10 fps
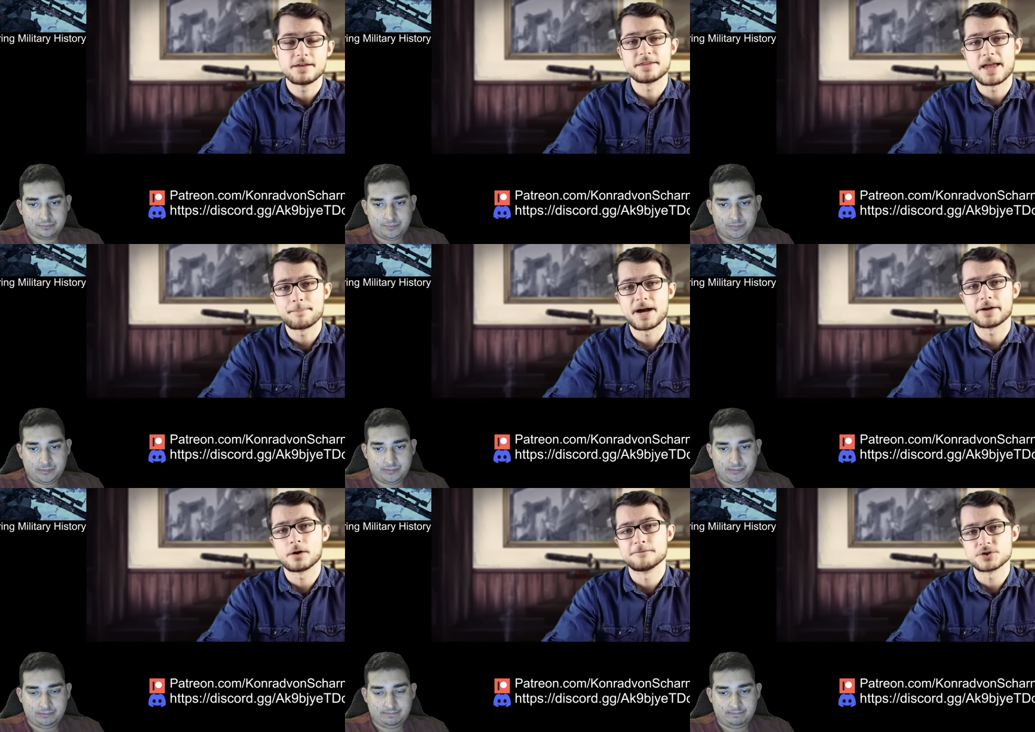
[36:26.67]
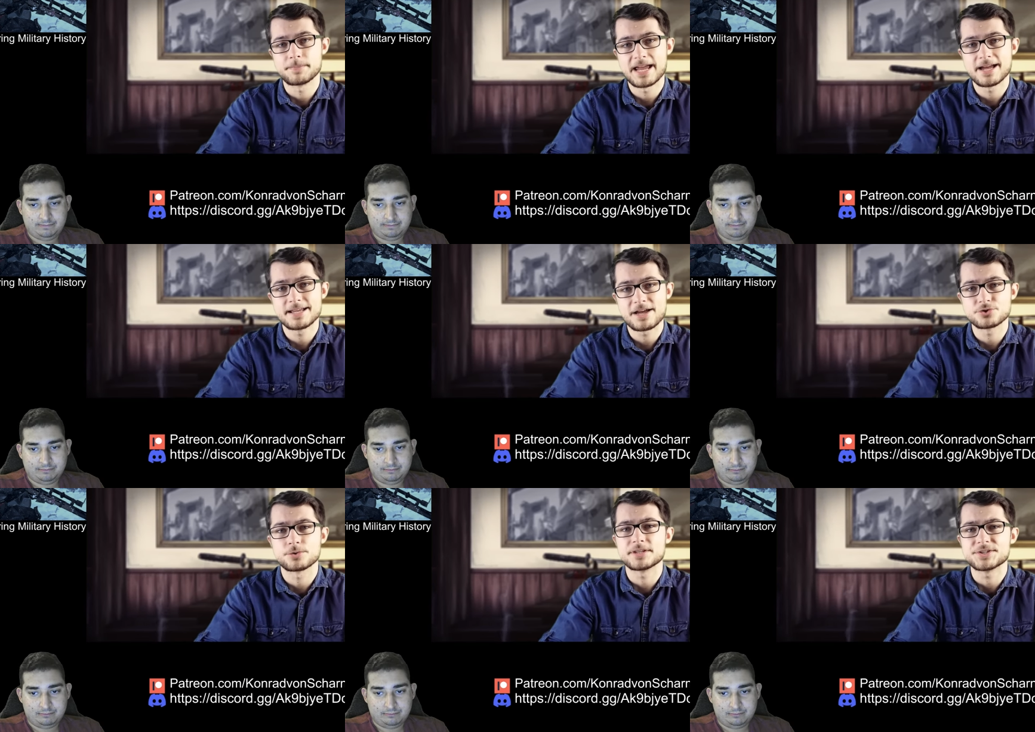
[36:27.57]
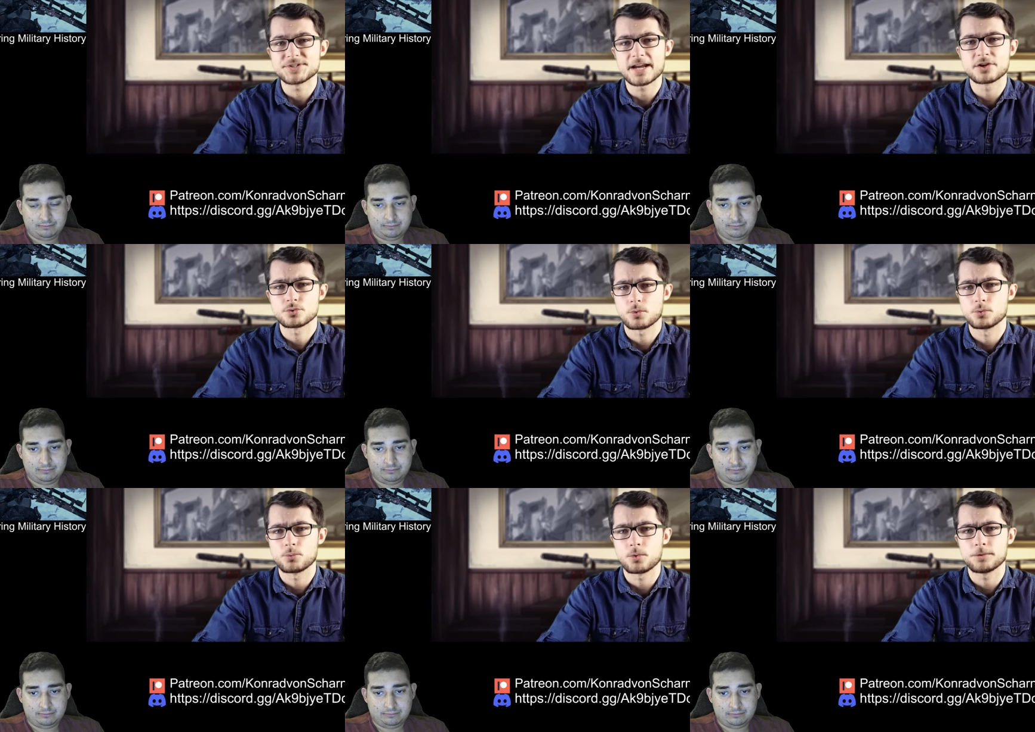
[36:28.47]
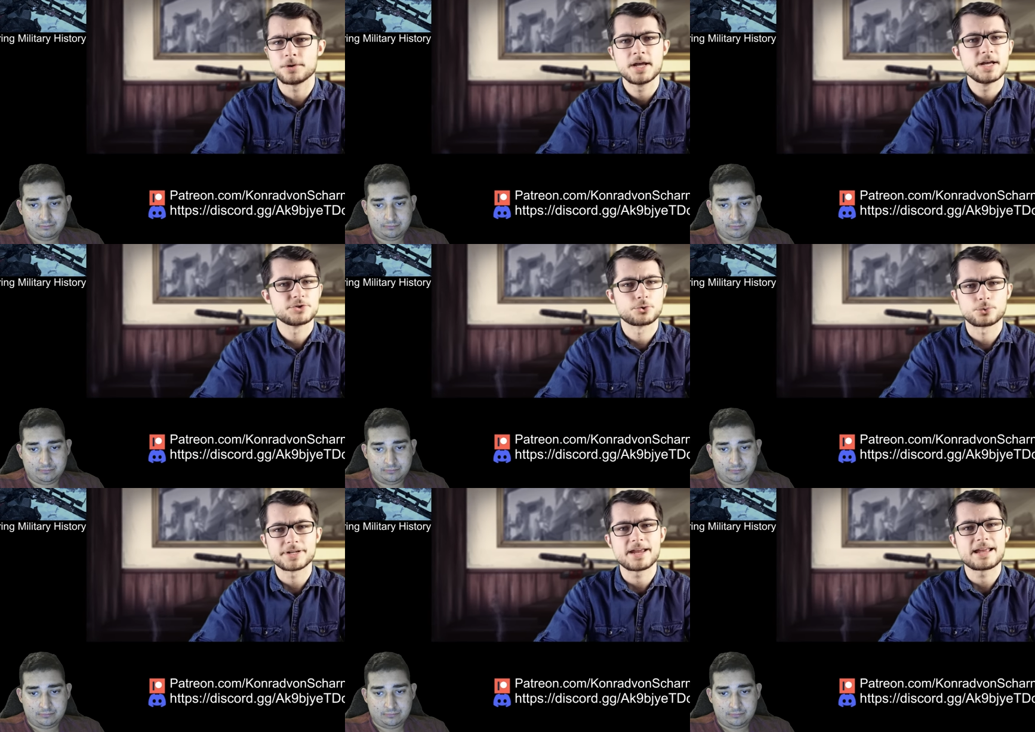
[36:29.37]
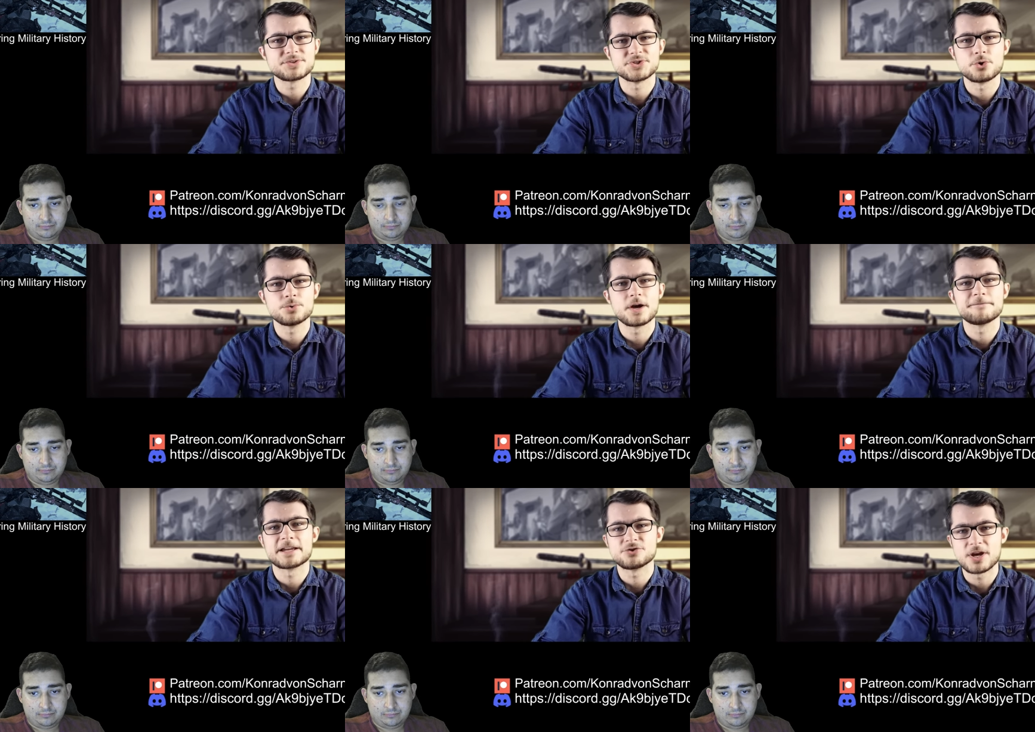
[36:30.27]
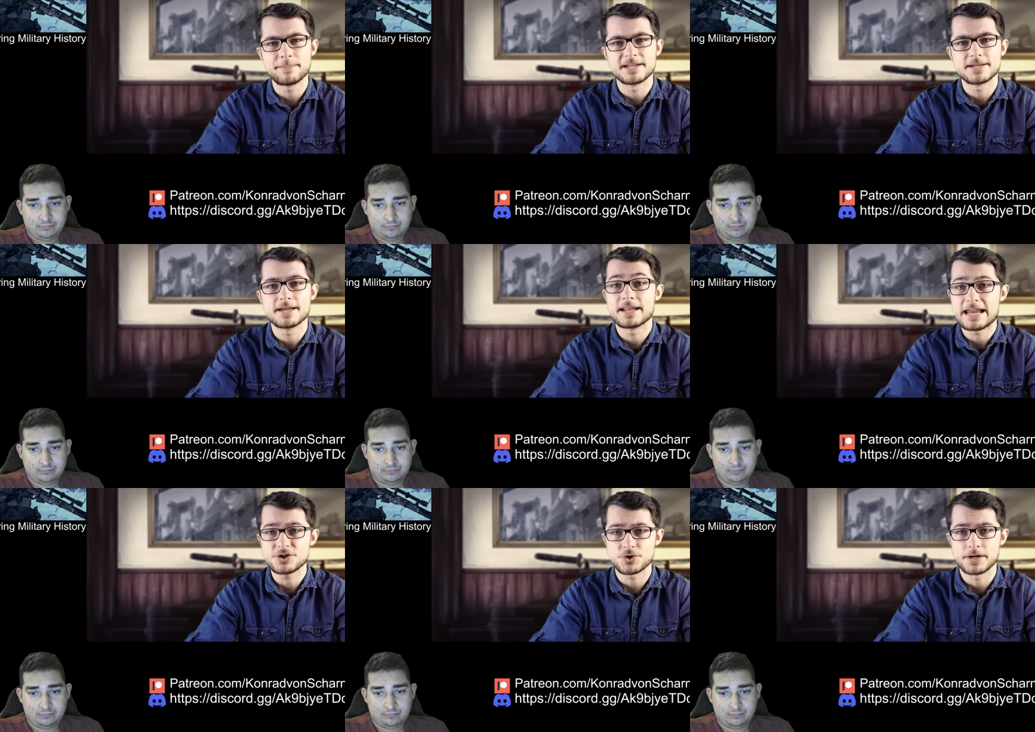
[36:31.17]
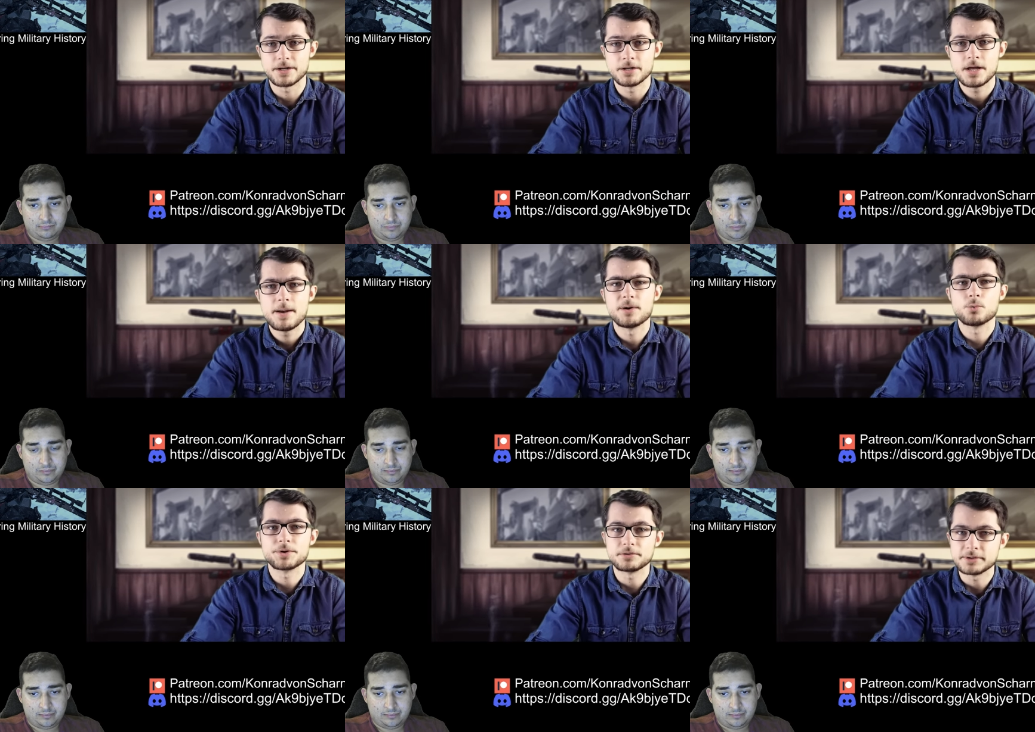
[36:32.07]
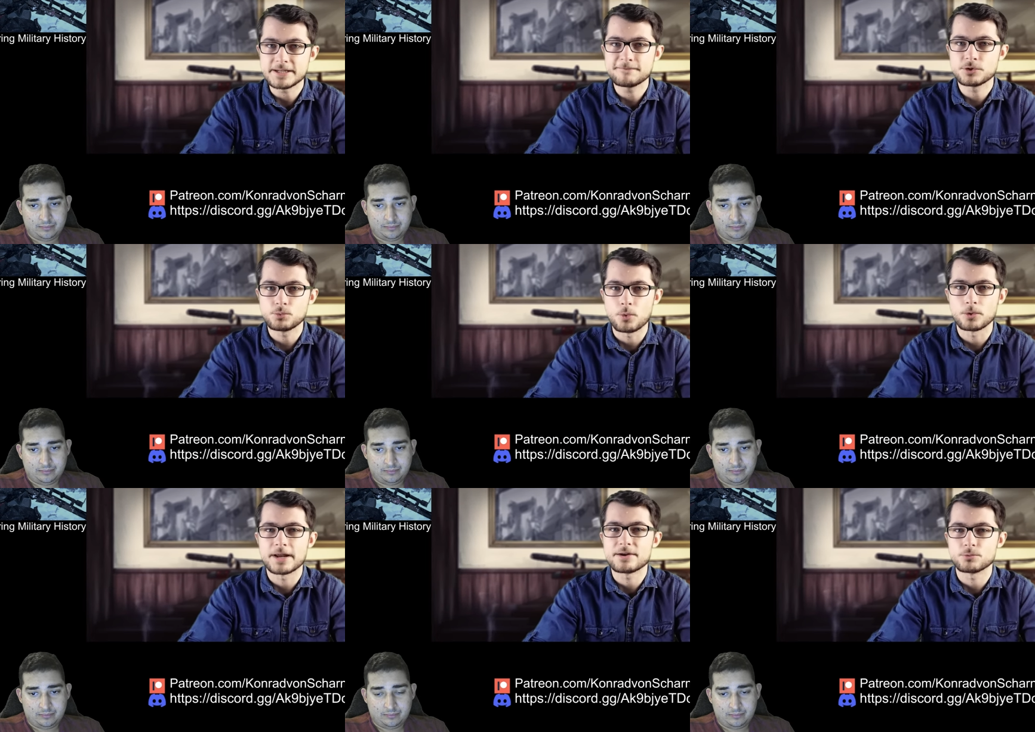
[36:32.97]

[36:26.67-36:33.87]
Speaker 1: The Empire of Japan entered the Second World War to create a zone of hegemony in Asia, but would leave the war